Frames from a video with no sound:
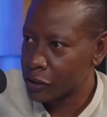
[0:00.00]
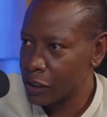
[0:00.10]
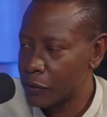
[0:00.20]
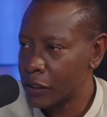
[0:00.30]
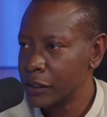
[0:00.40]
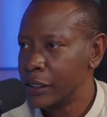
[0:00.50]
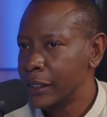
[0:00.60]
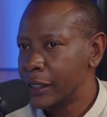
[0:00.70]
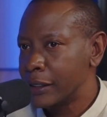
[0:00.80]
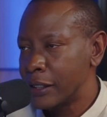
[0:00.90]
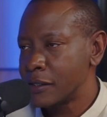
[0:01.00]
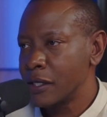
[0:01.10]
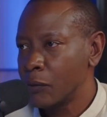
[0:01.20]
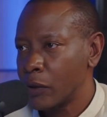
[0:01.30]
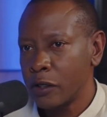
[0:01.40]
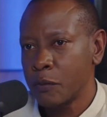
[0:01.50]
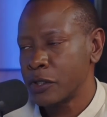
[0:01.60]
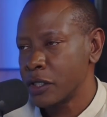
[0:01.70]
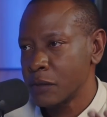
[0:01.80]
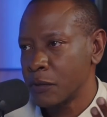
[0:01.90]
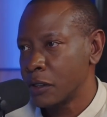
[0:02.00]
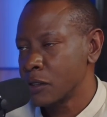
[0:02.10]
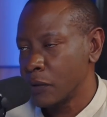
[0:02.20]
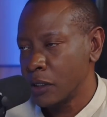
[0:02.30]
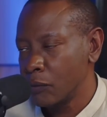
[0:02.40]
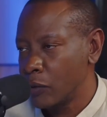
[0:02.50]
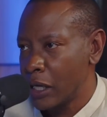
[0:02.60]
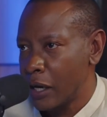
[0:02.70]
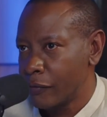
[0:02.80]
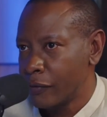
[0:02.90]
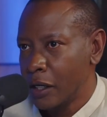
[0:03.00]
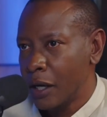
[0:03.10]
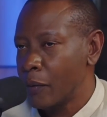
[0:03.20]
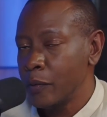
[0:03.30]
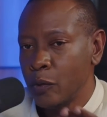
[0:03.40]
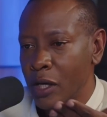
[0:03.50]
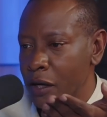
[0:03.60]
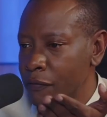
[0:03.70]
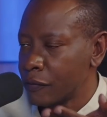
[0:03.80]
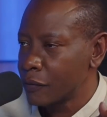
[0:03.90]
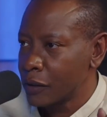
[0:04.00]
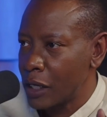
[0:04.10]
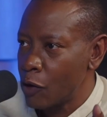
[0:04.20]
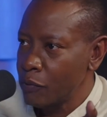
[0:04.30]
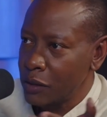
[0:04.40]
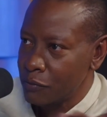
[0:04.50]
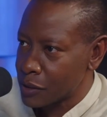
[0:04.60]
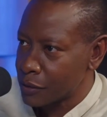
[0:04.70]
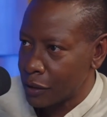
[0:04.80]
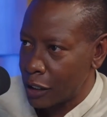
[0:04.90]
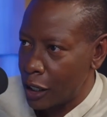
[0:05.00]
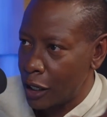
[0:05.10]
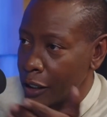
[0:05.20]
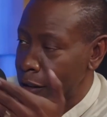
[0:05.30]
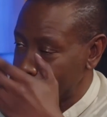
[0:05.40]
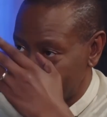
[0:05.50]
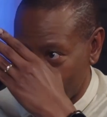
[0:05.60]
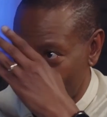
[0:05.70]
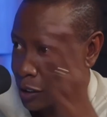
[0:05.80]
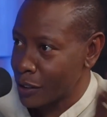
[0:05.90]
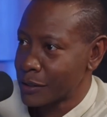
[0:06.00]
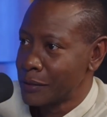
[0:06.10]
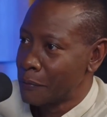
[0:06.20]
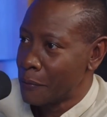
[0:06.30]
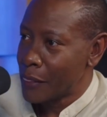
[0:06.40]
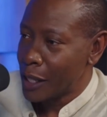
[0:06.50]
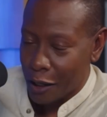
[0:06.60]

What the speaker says: be a lot deeper than saying we're going to protest because we have. I mean, we have our memes are borderless,